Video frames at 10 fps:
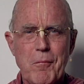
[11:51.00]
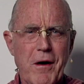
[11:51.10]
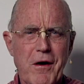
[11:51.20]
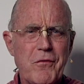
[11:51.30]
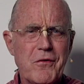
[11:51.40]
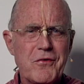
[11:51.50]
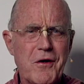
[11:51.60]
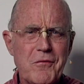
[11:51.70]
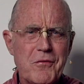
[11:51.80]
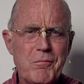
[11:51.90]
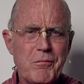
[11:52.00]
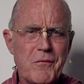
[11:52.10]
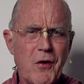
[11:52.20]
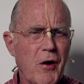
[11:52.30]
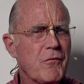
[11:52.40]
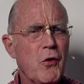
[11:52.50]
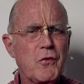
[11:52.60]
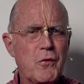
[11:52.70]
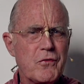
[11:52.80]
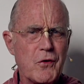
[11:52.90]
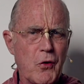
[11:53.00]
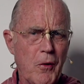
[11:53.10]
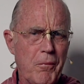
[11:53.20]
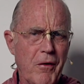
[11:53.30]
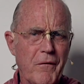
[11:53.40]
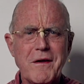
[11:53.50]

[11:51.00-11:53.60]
My other sons are of no use to Gopal